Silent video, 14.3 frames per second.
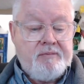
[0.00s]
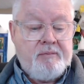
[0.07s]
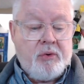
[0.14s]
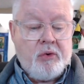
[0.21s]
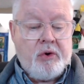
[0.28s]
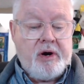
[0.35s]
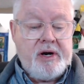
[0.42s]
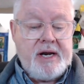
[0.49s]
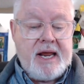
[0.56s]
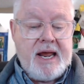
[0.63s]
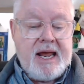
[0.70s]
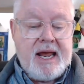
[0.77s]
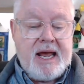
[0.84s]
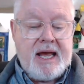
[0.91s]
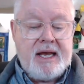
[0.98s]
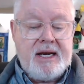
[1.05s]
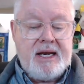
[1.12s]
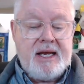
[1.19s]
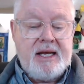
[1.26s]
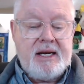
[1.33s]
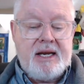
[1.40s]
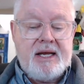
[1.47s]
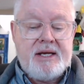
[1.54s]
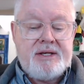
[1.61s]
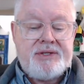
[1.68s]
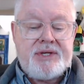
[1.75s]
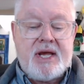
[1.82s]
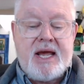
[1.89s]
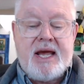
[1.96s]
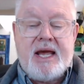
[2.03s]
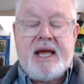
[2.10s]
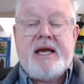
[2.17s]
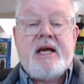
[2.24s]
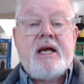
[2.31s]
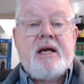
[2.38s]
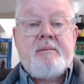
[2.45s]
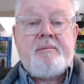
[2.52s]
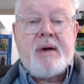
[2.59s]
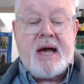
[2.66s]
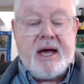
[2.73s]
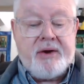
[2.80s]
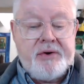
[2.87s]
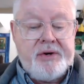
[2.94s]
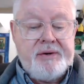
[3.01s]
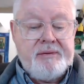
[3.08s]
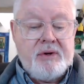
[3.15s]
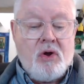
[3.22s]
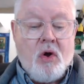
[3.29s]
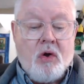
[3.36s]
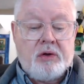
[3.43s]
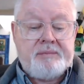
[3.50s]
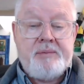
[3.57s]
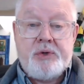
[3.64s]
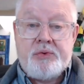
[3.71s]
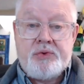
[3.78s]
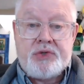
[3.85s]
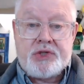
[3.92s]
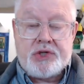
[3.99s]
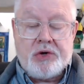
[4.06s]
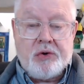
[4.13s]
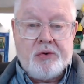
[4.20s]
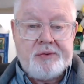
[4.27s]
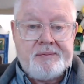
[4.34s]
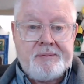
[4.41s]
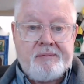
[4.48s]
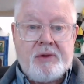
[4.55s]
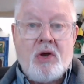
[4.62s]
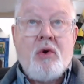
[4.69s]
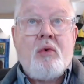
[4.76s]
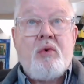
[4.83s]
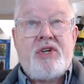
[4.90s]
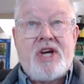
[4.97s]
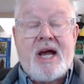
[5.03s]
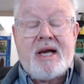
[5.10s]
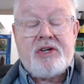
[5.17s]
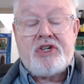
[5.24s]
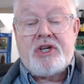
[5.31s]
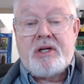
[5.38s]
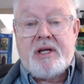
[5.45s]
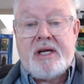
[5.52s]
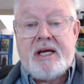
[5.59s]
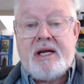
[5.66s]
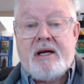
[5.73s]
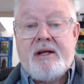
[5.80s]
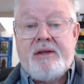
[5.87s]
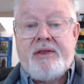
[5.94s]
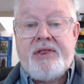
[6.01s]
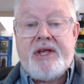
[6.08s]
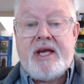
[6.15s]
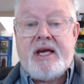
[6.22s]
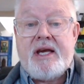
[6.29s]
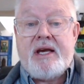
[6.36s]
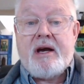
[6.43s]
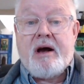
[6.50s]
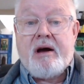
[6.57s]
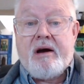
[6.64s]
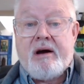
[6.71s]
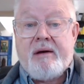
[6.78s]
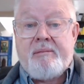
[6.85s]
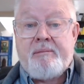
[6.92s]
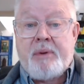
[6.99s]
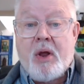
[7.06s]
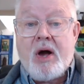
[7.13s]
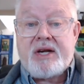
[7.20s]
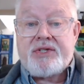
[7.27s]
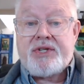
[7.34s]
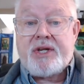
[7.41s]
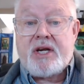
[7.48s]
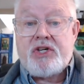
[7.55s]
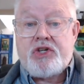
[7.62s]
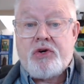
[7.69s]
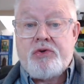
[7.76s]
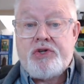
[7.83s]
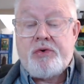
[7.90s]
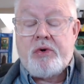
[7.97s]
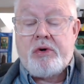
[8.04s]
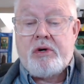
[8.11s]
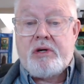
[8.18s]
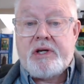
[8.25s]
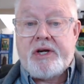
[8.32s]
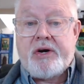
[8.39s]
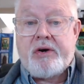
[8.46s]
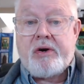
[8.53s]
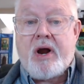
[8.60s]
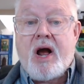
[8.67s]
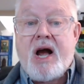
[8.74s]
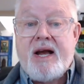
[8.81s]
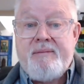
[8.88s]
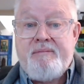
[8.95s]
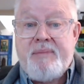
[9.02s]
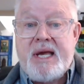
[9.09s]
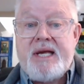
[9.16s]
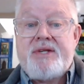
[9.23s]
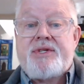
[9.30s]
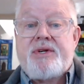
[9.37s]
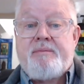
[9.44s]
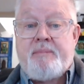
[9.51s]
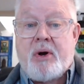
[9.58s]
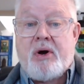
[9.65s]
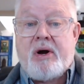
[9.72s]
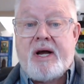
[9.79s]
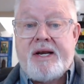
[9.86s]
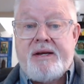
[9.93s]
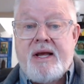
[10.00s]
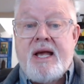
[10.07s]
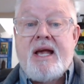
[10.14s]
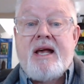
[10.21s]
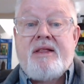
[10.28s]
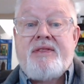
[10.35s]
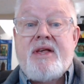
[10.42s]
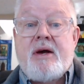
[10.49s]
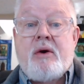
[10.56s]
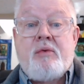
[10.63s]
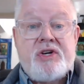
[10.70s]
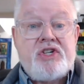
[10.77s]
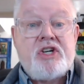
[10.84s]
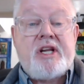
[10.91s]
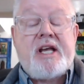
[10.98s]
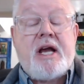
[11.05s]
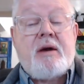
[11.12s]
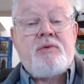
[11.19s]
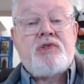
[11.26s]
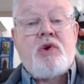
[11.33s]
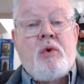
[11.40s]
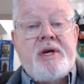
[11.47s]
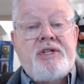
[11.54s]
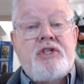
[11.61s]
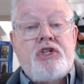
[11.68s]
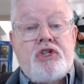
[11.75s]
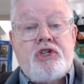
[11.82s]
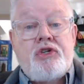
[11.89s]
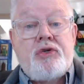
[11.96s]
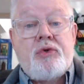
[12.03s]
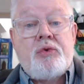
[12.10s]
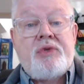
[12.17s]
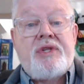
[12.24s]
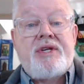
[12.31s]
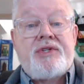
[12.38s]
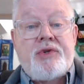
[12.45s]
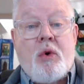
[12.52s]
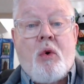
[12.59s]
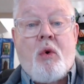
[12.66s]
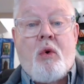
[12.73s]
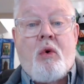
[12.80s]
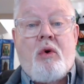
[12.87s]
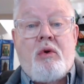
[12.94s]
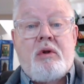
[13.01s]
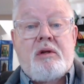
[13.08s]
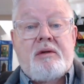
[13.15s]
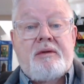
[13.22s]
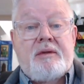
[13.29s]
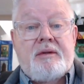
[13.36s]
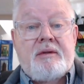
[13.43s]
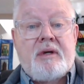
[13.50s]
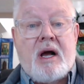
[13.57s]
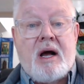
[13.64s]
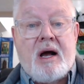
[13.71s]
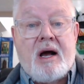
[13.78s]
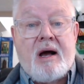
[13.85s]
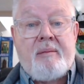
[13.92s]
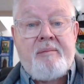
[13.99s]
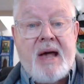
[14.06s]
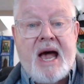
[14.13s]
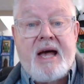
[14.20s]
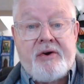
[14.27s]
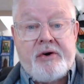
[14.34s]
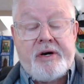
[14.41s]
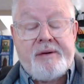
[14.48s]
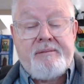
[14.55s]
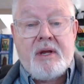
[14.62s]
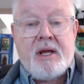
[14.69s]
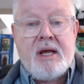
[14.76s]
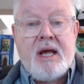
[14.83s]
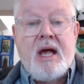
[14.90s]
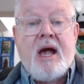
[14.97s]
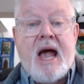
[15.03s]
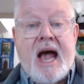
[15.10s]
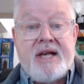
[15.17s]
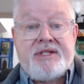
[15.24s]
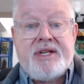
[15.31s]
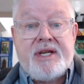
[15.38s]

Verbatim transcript: board, and it is a pattern called Moonstone, which actually the blocks that I showed you earlier, I based upon. That originally I was going to do this whole pattern as it